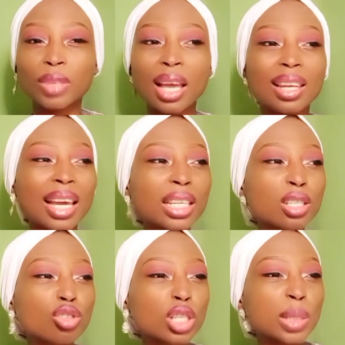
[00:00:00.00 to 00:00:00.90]
Like, it
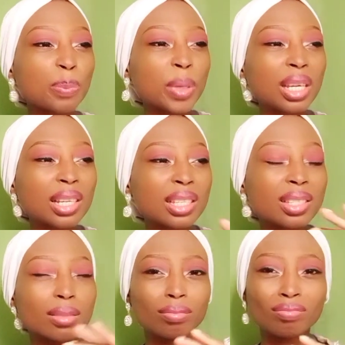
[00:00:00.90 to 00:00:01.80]
just speaks
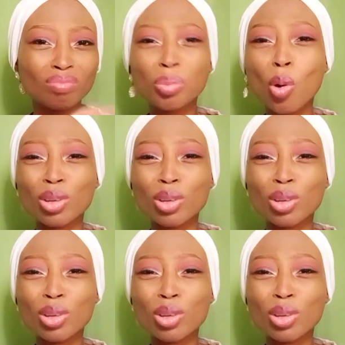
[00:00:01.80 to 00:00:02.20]
boss.